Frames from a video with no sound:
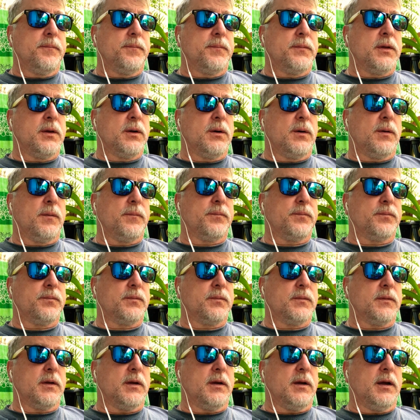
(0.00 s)

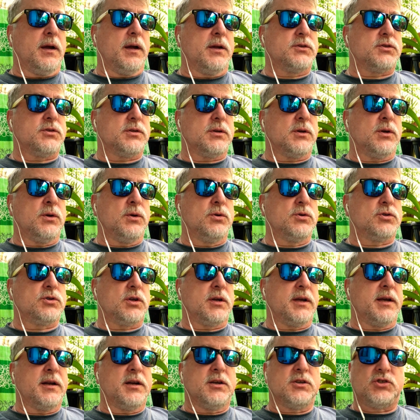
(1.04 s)
it's
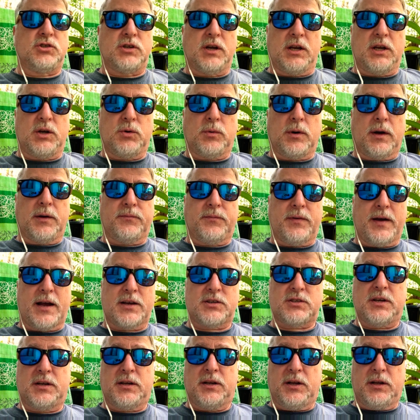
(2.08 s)
usually in a genuine
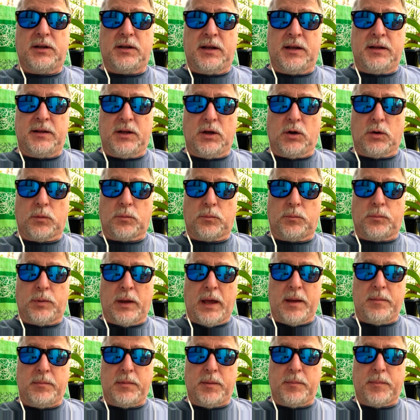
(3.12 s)
fashion, and they'll
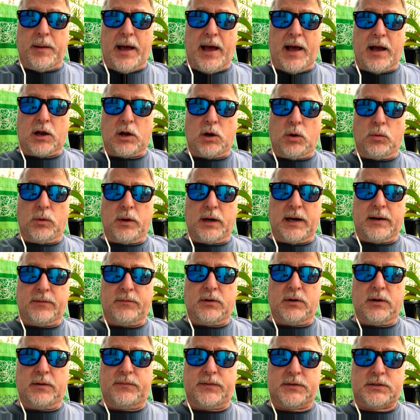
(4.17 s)
pay me back or
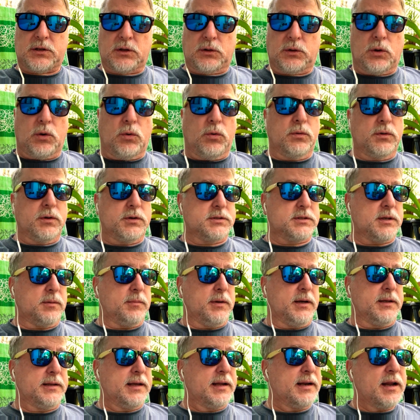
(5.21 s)
whatever if it's a loan or
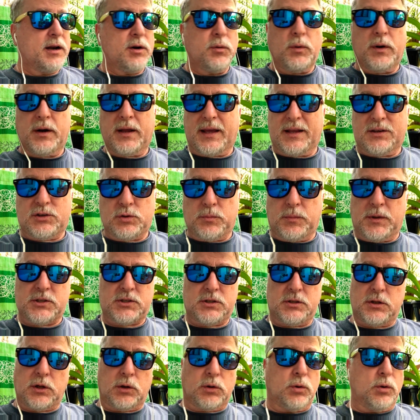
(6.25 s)
something like that. And I don't want to get too much
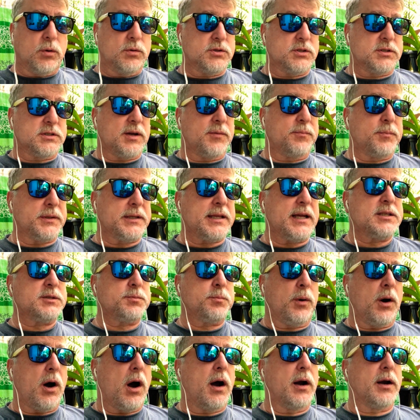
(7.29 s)
into loans and stuff, but that's
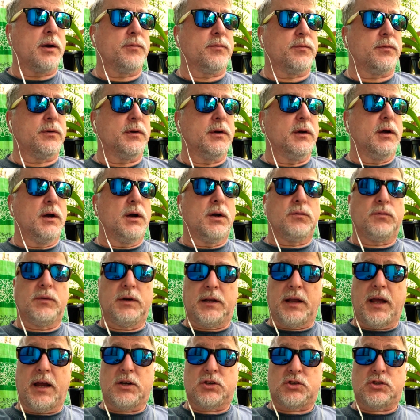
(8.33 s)
part of
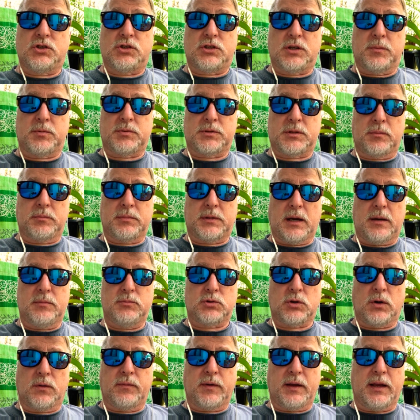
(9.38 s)
relationships
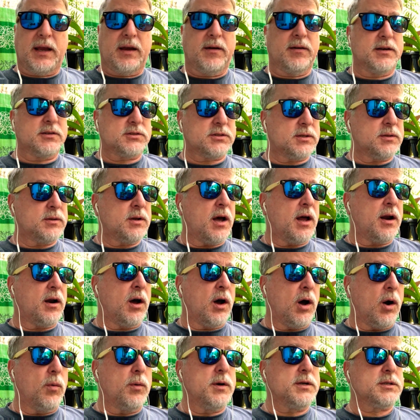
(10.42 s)
sometimes over here. And it's not
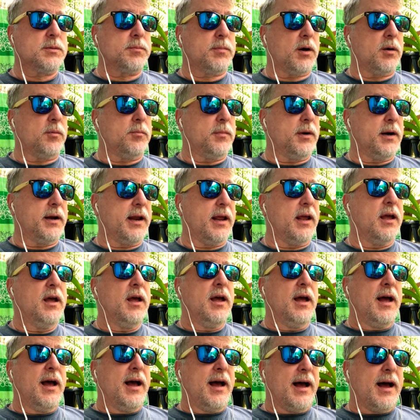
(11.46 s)
always about money.
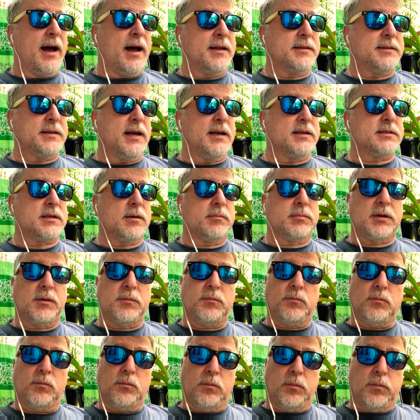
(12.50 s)
I'll tell you
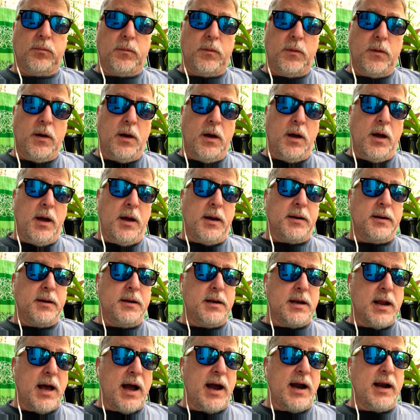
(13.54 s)
something,
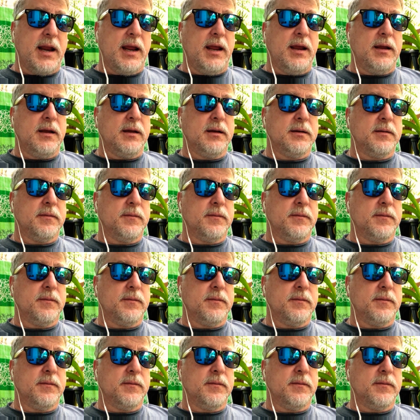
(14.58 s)
95%